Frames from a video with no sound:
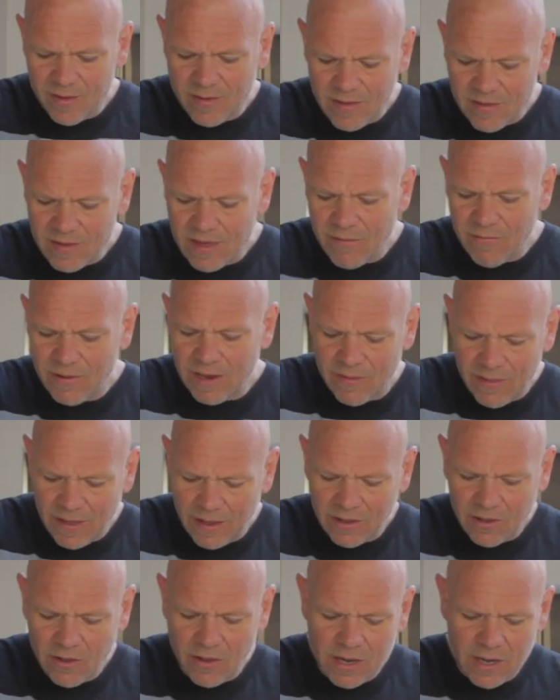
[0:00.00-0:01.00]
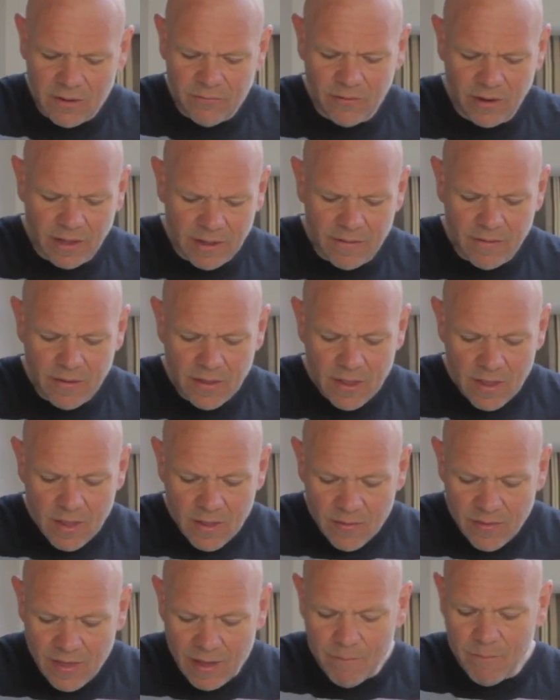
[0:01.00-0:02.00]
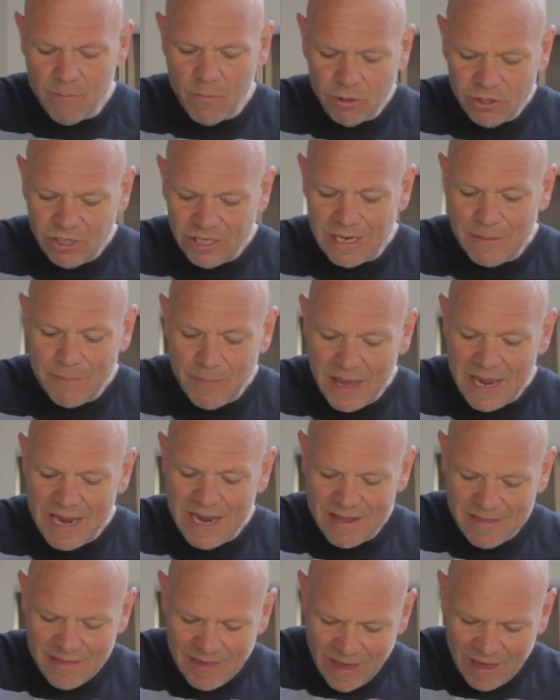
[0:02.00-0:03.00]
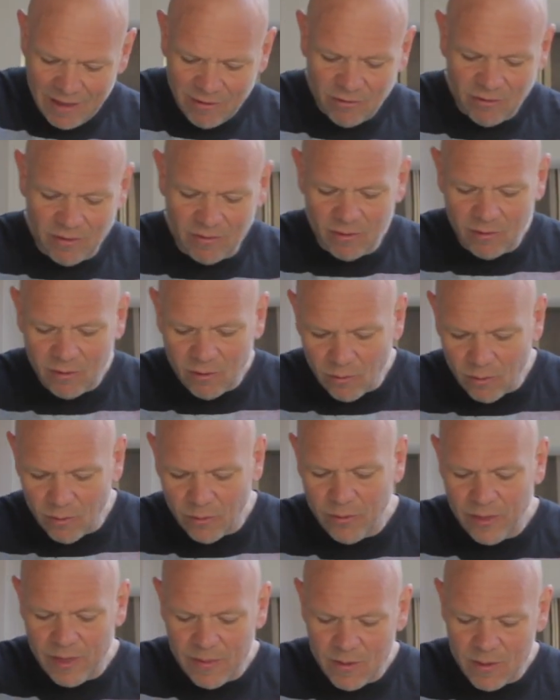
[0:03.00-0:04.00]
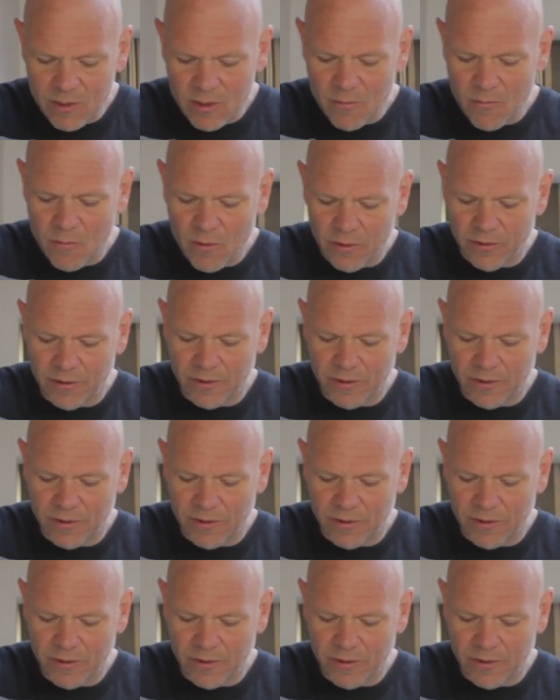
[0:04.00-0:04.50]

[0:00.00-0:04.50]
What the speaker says: is giving it that kind of like that mushy pea texture, the sort of thing that you want.